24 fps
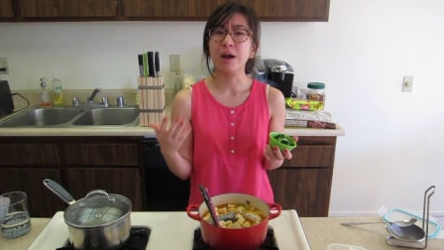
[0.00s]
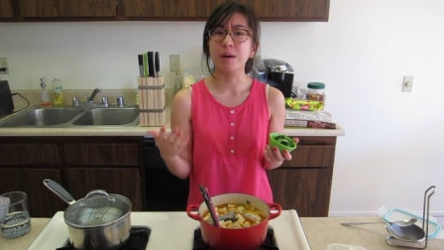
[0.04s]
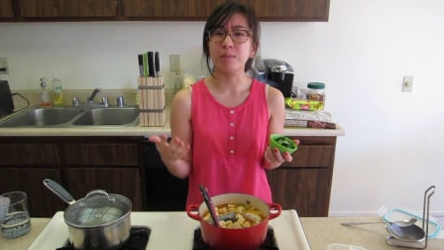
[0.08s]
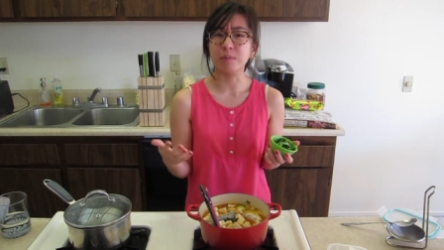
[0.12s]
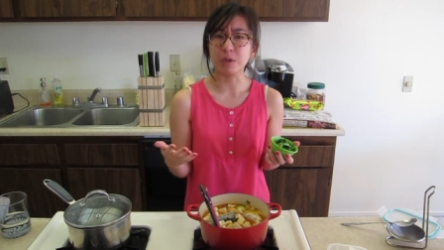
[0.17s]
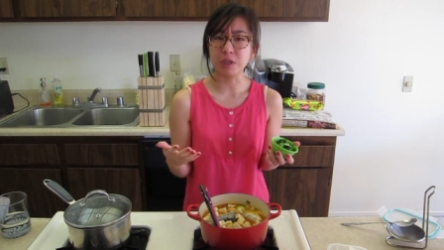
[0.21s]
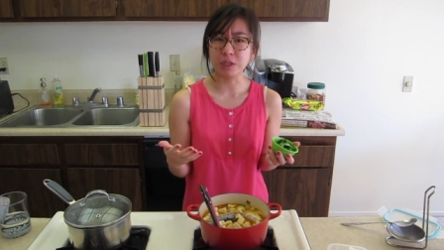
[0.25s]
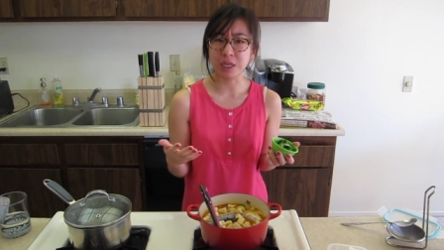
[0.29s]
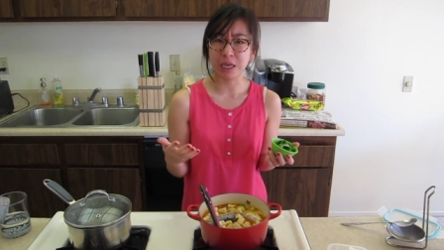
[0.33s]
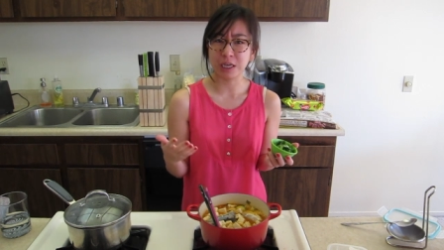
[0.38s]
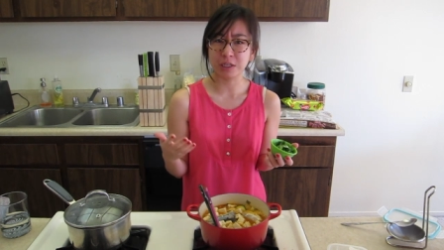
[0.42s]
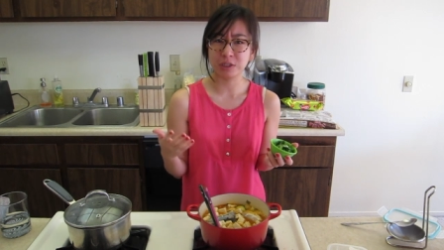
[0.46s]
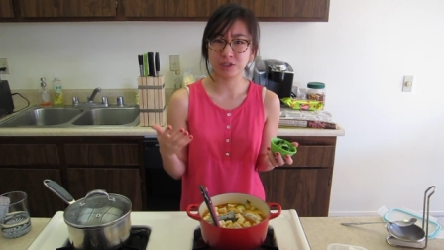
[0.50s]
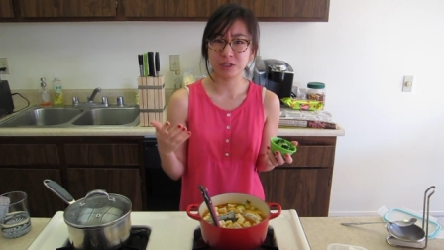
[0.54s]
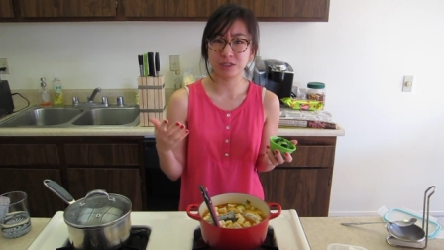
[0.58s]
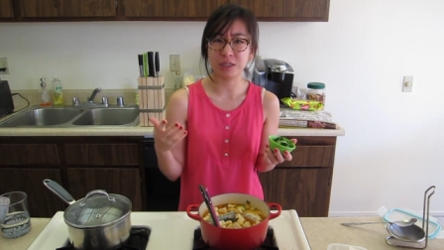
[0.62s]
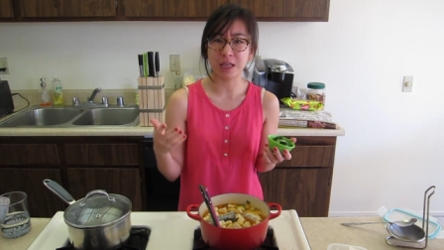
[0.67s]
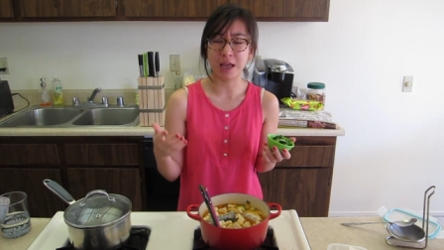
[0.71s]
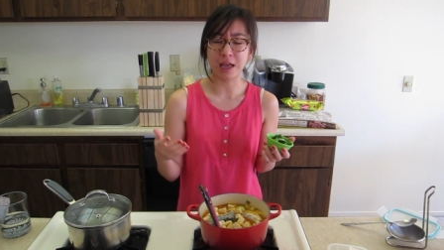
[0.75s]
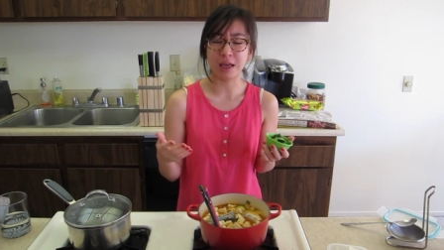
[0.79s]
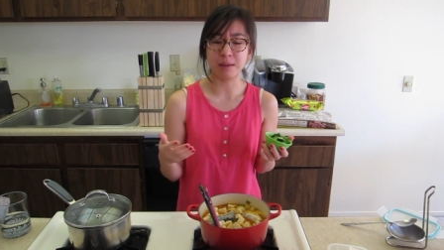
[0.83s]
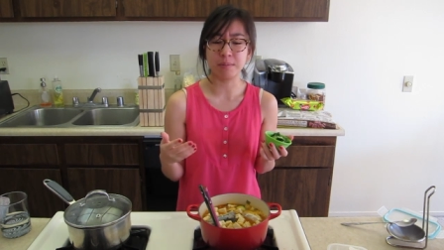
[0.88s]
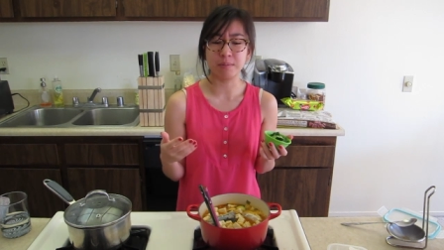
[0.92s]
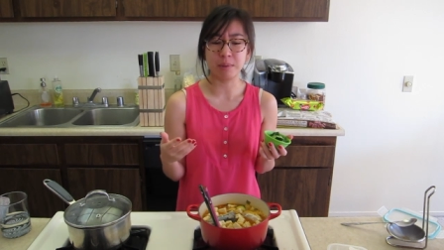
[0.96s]
a mutation
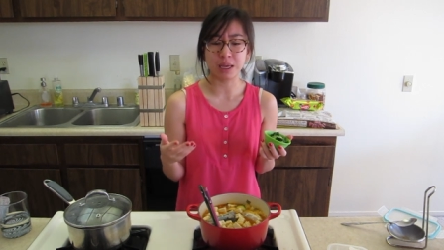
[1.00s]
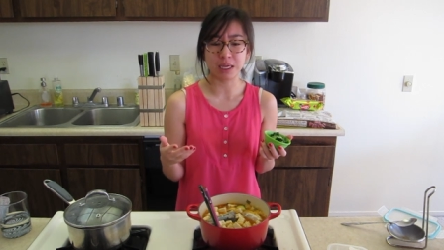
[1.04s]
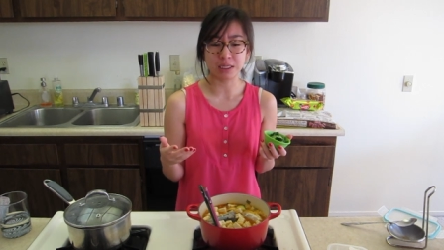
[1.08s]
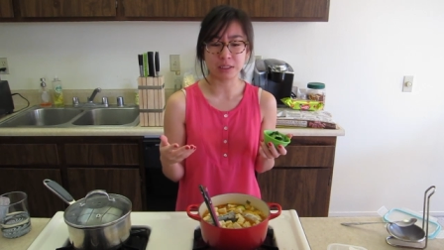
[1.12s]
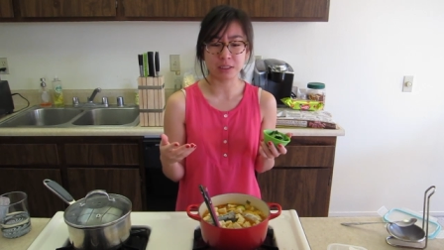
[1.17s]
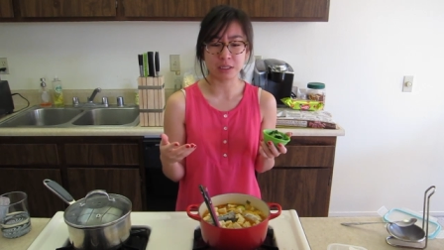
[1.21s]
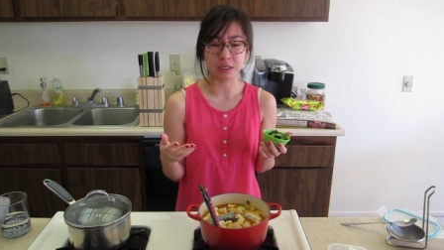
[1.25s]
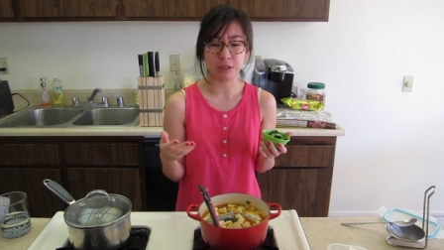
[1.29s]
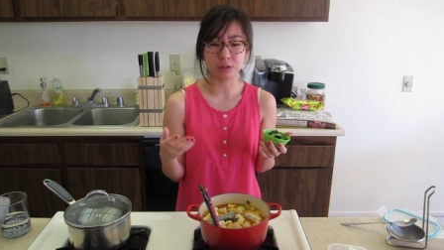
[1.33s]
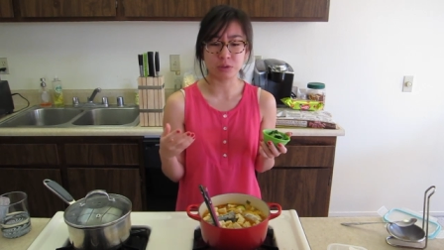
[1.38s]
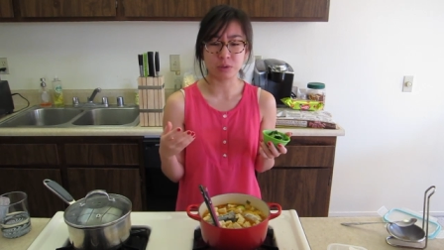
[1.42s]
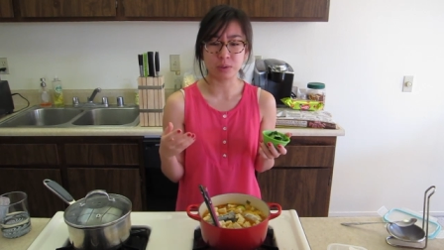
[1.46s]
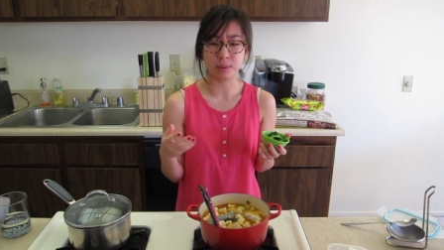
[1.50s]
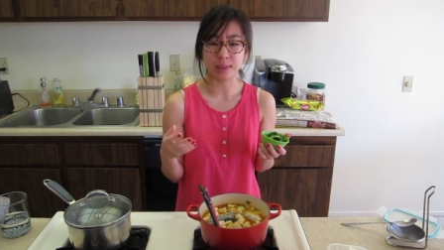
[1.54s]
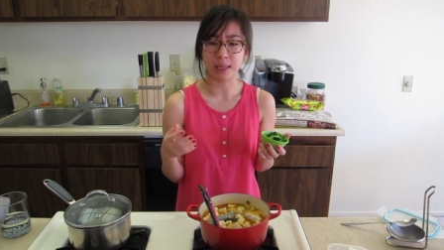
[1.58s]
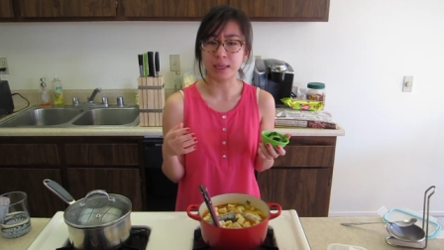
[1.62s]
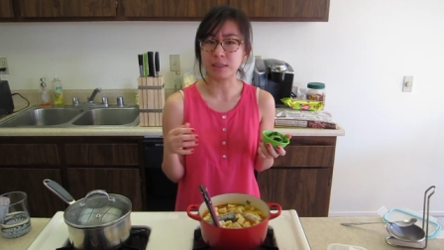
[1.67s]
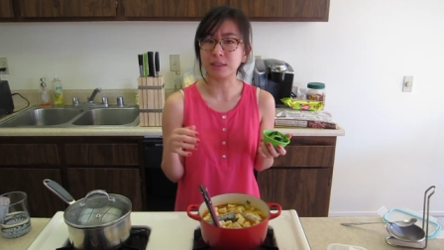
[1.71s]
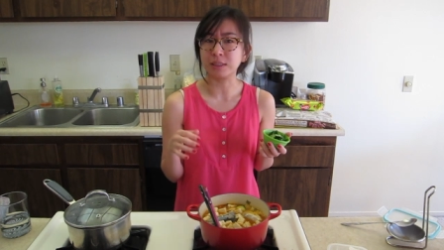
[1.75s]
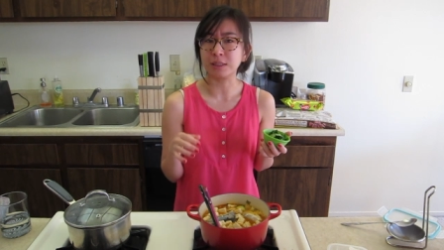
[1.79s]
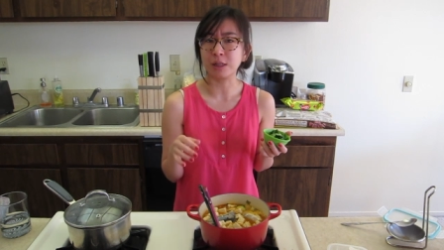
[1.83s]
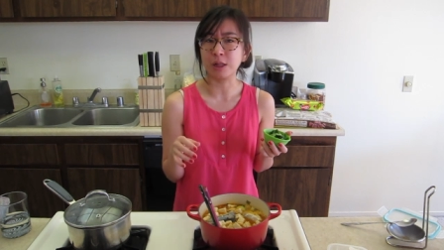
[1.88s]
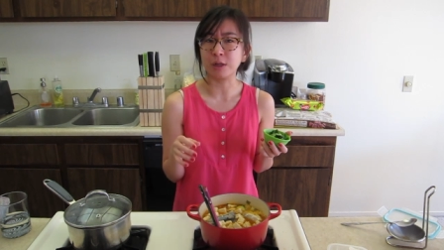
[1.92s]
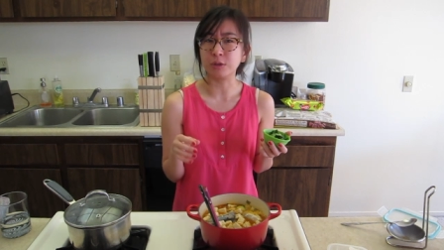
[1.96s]
that makes it so
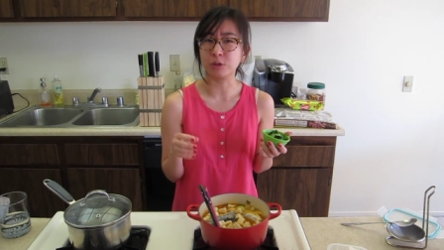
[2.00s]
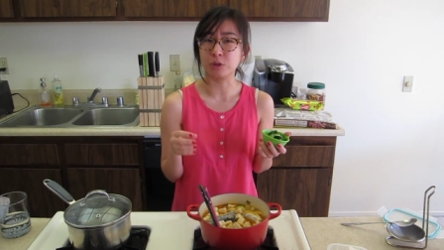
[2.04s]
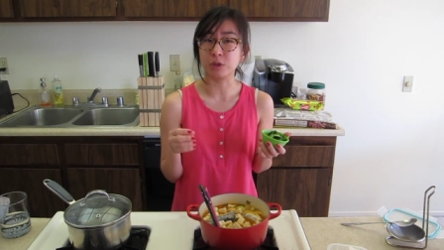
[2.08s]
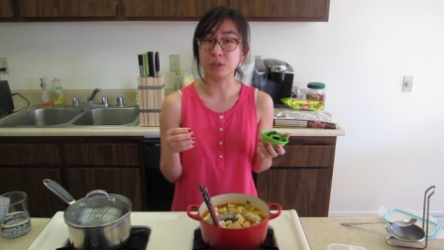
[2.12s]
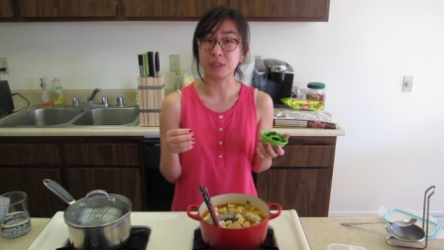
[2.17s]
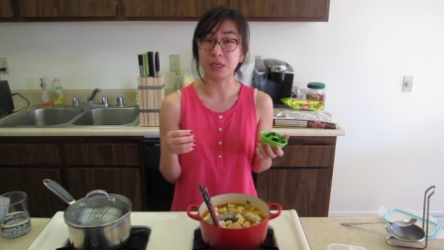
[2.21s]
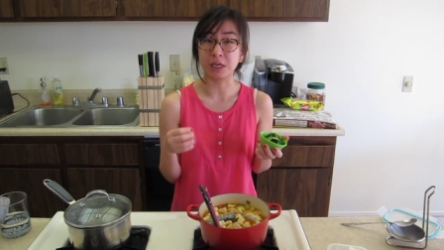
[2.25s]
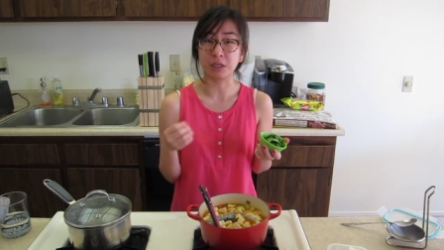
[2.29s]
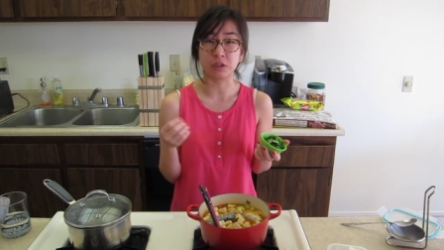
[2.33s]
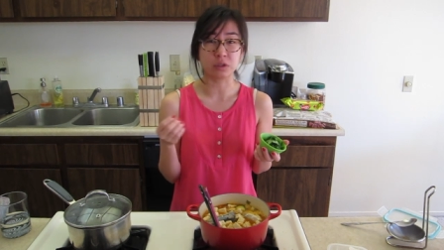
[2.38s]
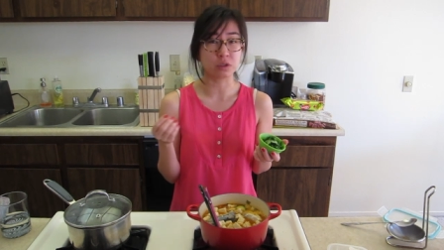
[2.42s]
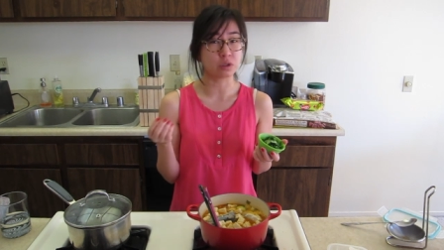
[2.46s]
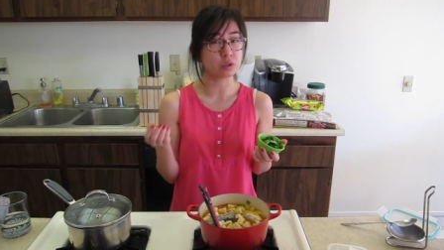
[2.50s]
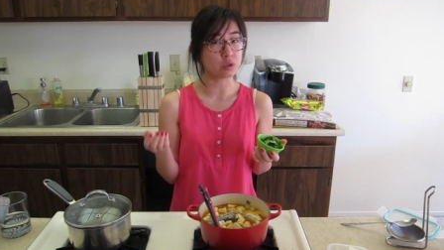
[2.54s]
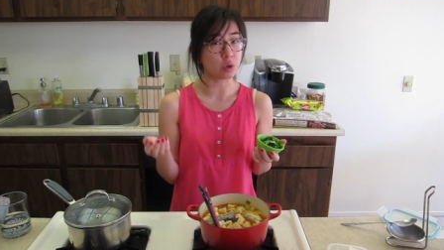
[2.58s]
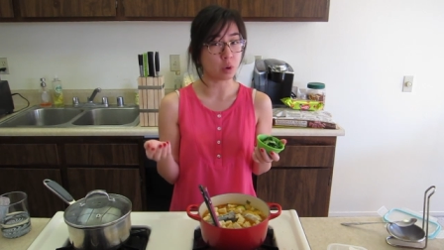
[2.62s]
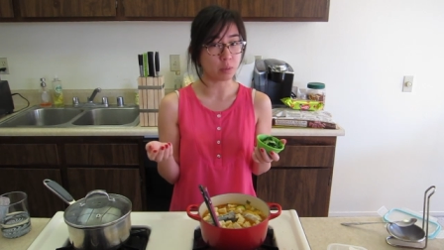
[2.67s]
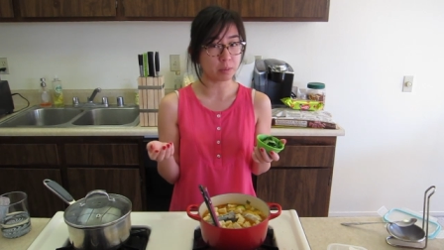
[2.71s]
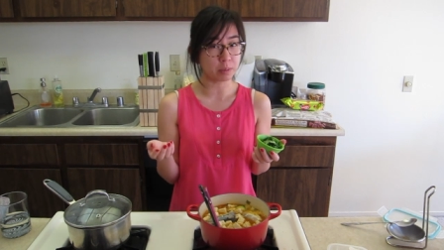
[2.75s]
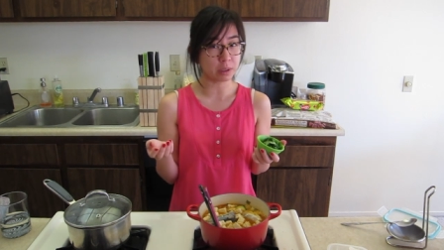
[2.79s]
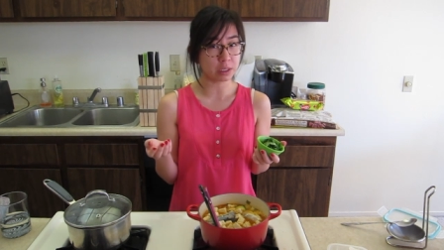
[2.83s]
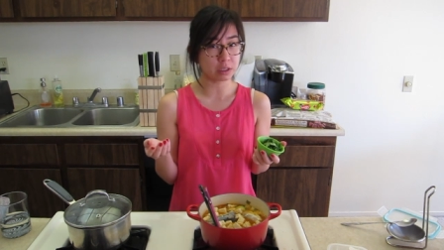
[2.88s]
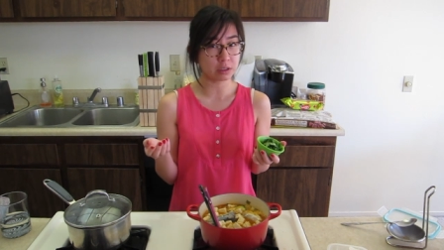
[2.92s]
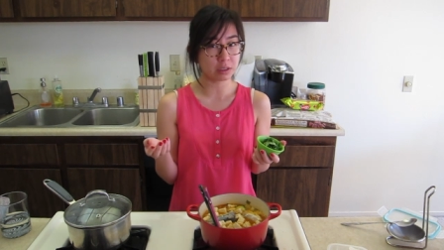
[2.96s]
that cilantro tastes
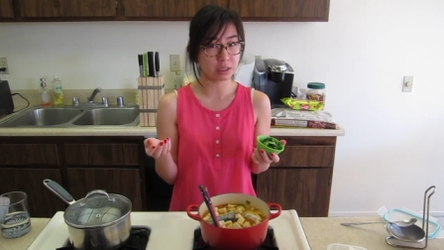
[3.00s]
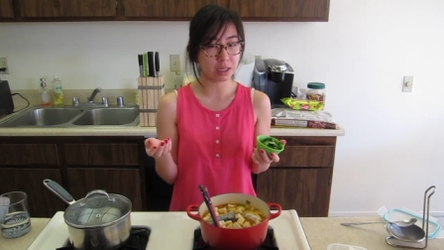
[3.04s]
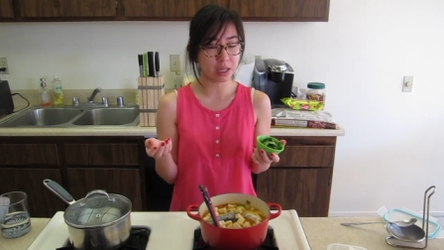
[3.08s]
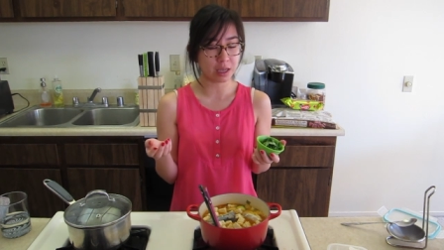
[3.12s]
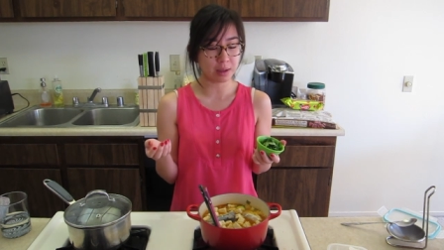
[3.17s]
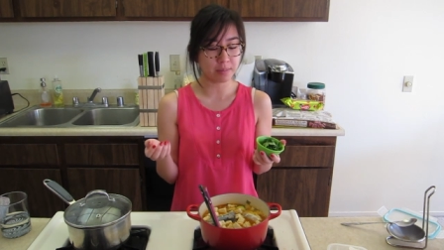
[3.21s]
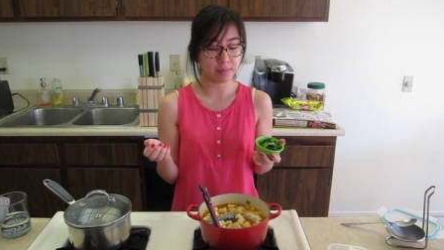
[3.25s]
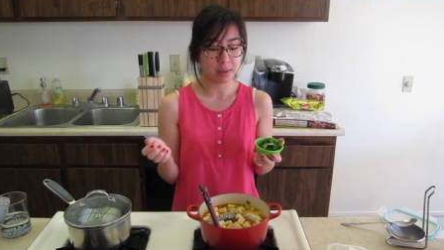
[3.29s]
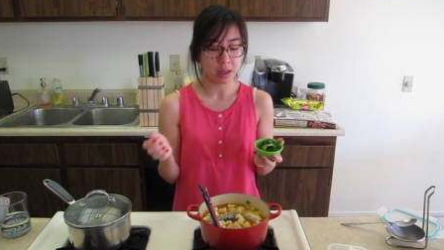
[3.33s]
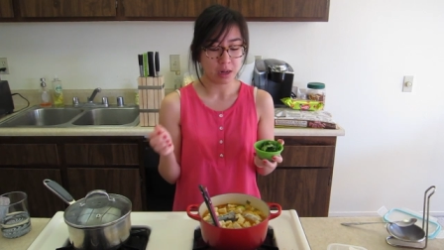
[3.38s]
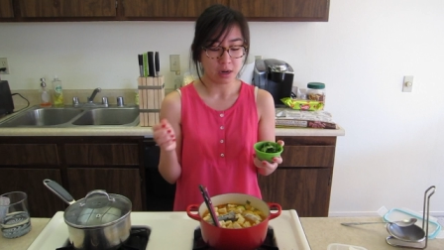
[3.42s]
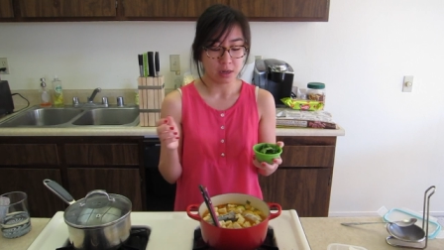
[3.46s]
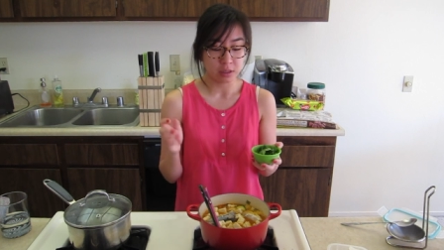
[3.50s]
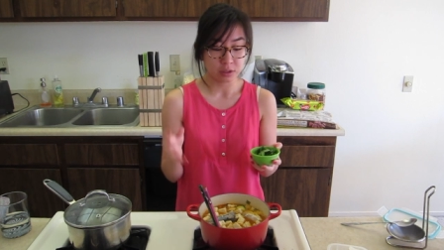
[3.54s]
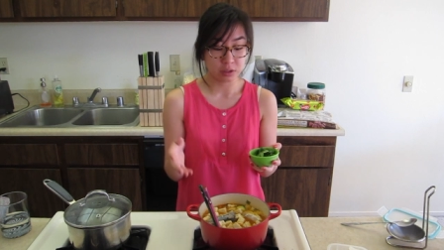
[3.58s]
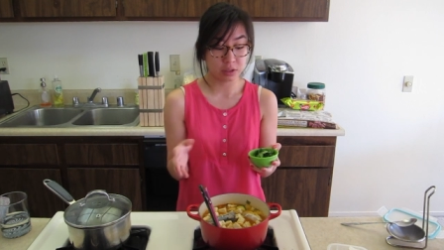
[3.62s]
soapy to them.